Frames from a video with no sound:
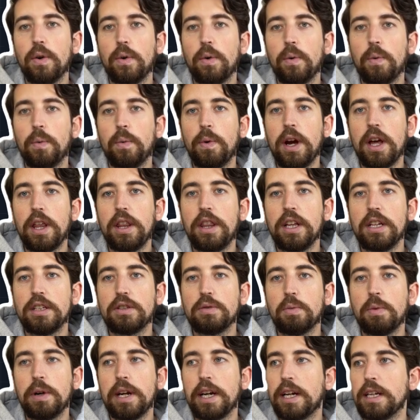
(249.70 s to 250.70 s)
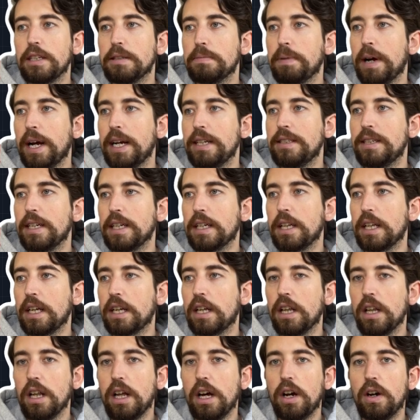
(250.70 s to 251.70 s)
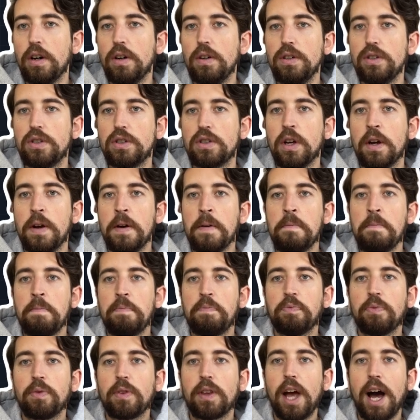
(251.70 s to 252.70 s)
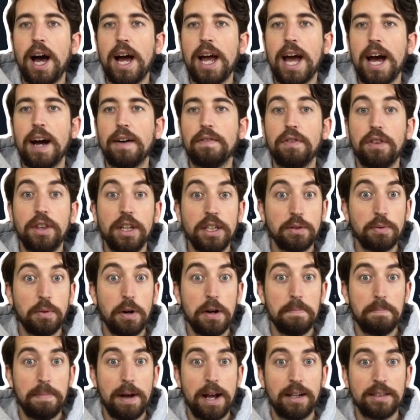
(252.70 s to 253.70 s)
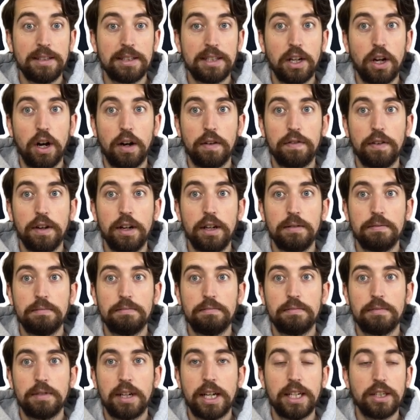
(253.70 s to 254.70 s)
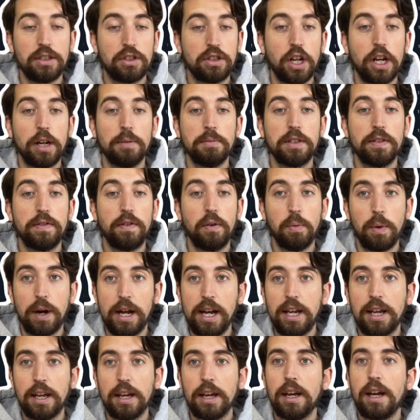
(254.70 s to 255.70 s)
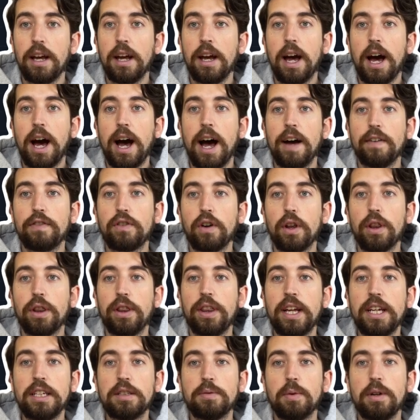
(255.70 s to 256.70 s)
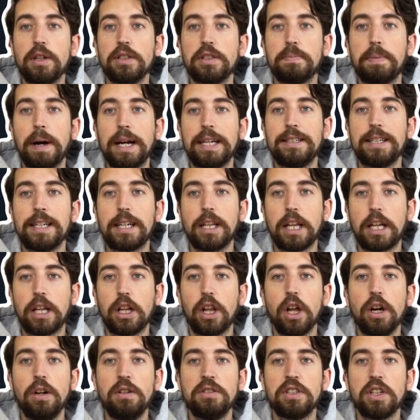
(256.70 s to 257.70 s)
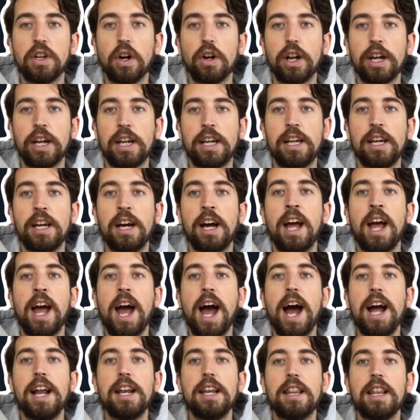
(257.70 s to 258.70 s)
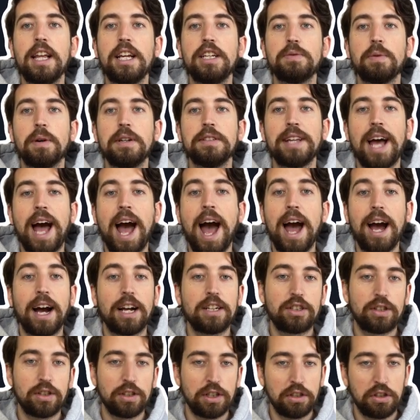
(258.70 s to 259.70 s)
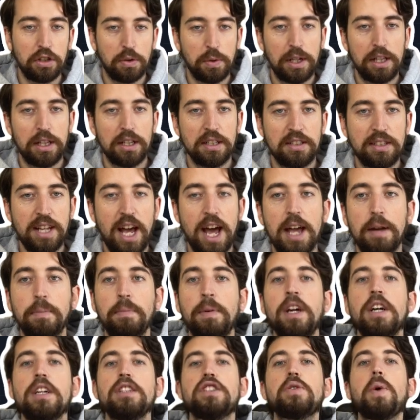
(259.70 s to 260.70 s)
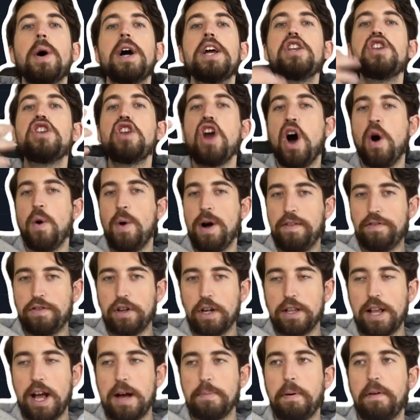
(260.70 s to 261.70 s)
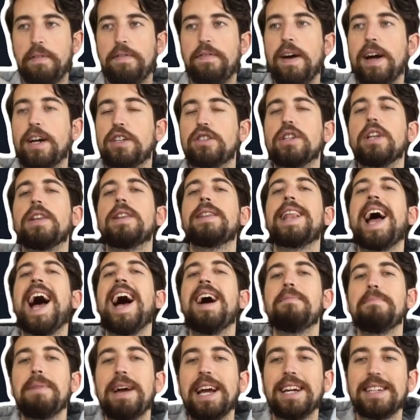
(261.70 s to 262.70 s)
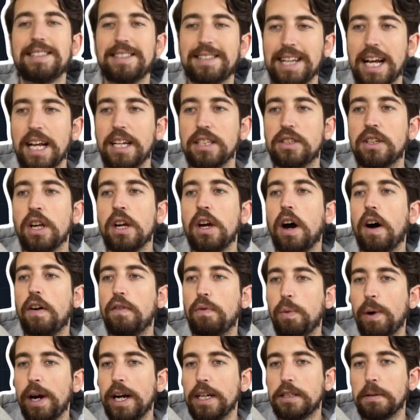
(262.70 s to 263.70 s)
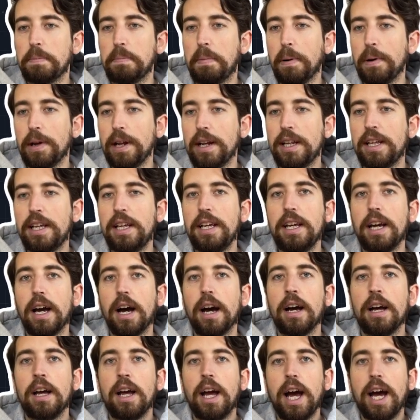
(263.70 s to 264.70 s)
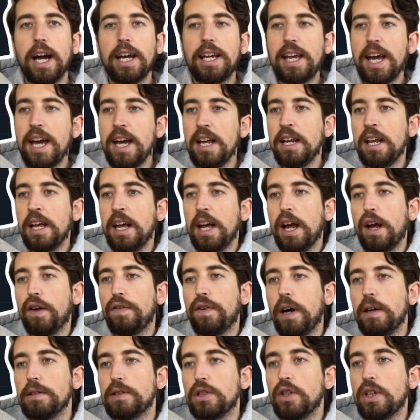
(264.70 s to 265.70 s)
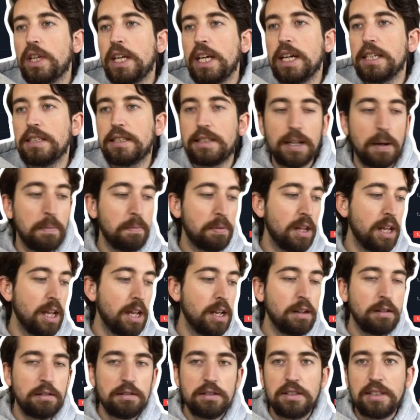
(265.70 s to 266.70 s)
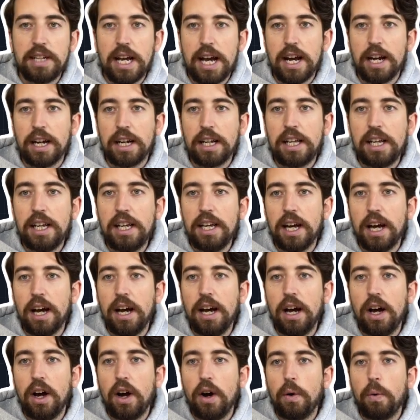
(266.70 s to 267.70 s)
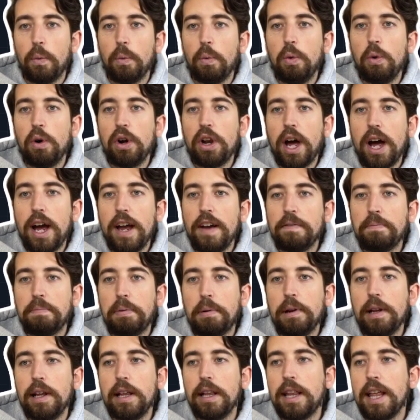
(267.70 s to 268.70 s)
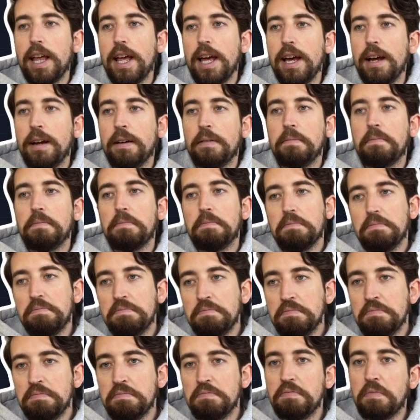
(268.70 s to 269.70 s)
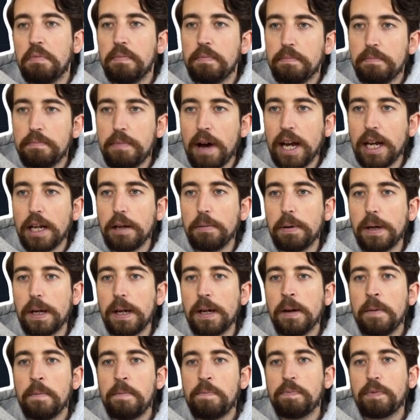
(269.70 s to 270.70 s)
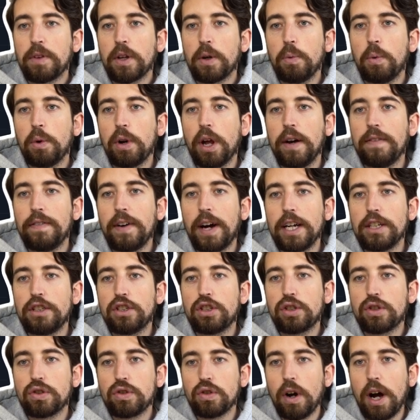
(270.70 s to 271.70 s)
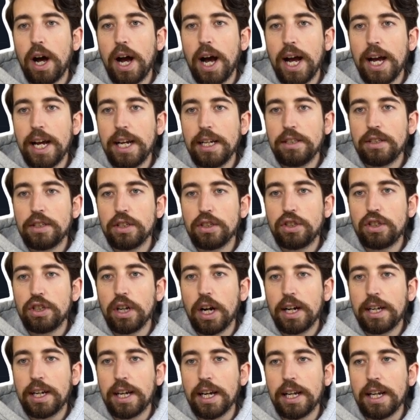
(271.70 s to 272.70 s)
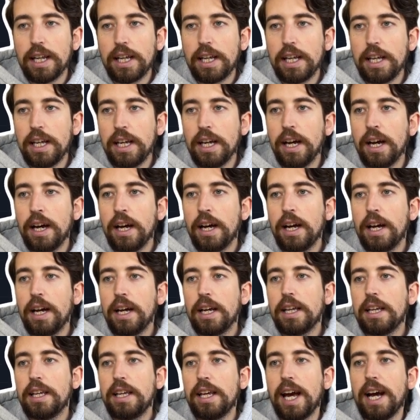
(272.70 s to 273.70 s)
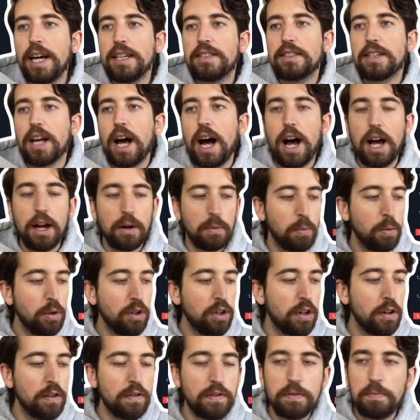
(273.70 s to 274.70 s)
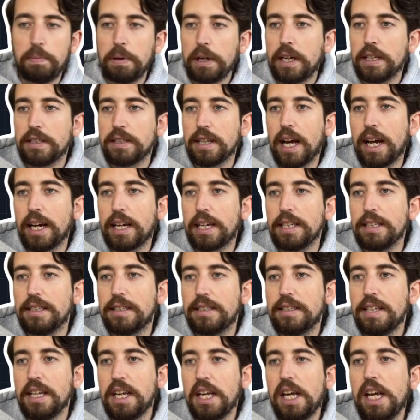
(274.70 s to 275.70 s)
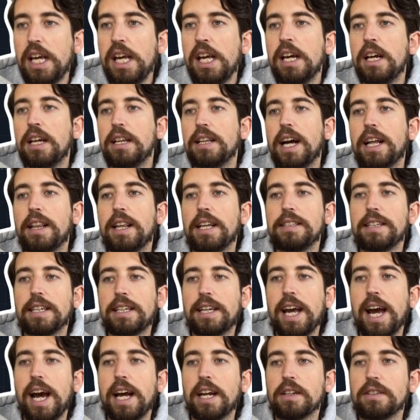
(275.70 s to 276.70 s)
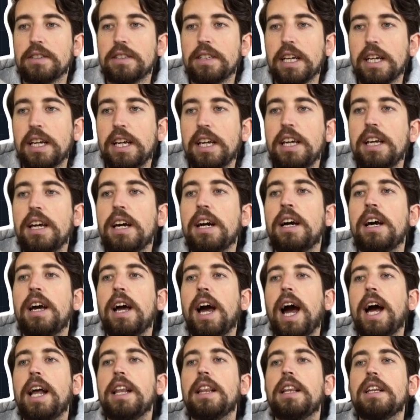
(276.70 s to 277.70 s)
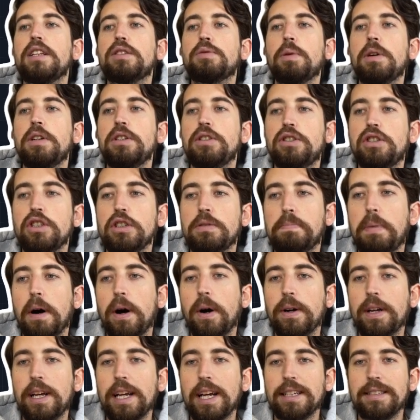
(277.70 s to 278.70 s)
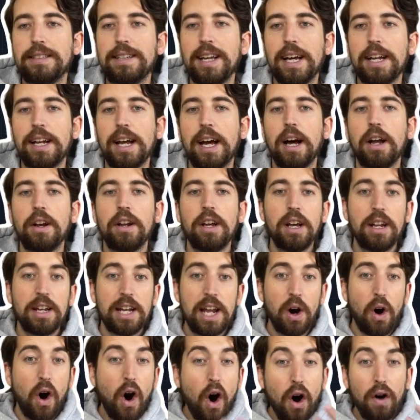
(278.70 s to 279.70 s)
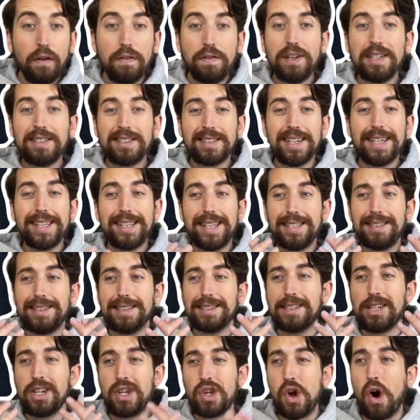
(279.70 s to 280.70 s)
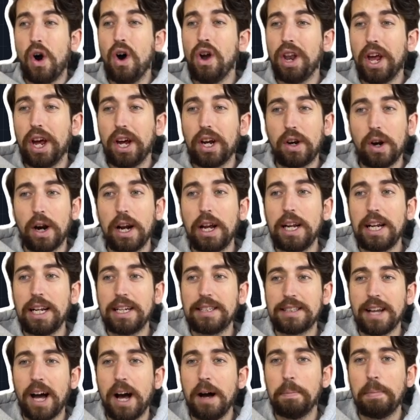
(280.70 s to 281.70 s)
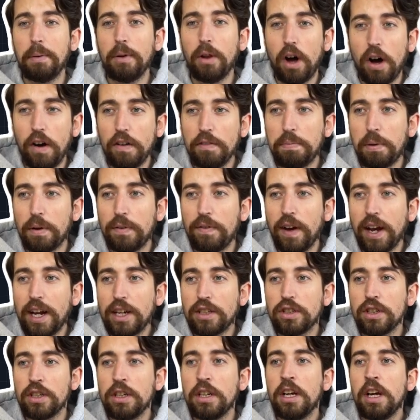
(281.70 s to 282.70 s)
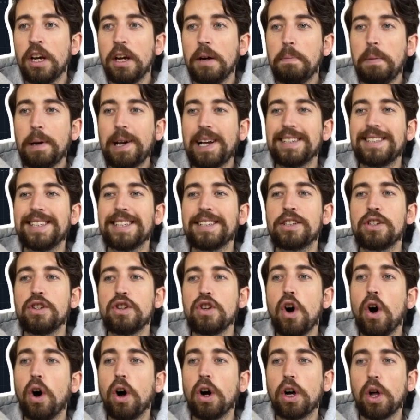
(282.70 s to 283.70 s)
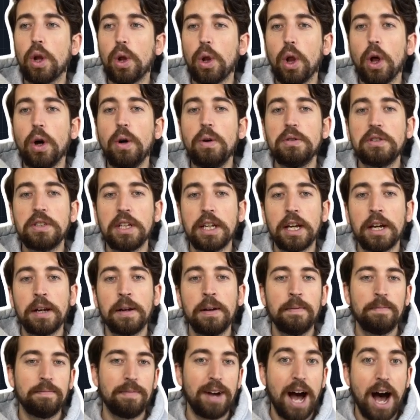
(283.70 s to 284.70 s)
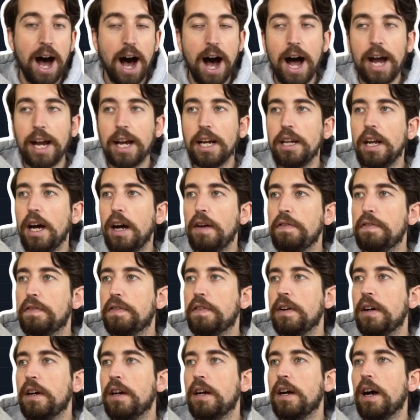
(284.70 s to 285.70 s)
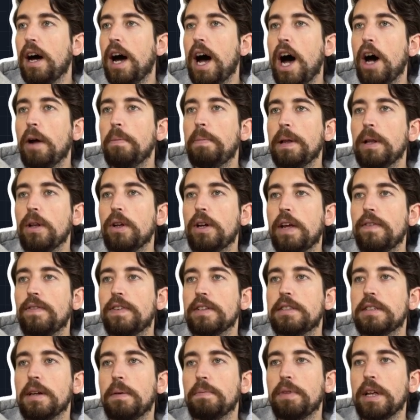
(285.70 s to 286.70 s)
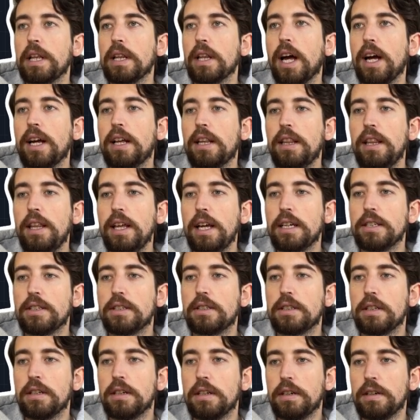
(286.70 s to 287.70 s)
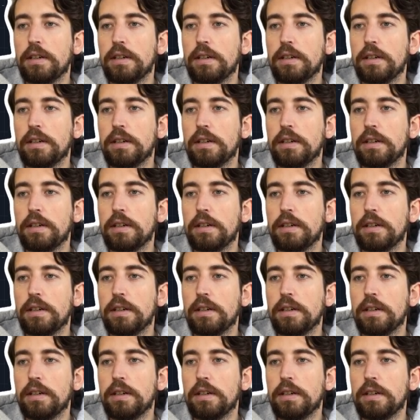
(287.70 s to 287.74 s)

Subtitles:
where this wick is basically closed, I have this one bouncing off it in terms of a wick. I've got these ones basically closing on it here, and these ones actually doing the same. So I know I've got that perfection. That makes sense of where to put it here. Again, if I was looking at something down here, would I have put it there? Maybe. Would I tried to chuck it here? Yes, I would have, because I can see that there's a candlestick here, and this one's just poking its head out. Now, obviously, this is not a great example of perfection, because it's not closing high enough. I'd be looking for something like this,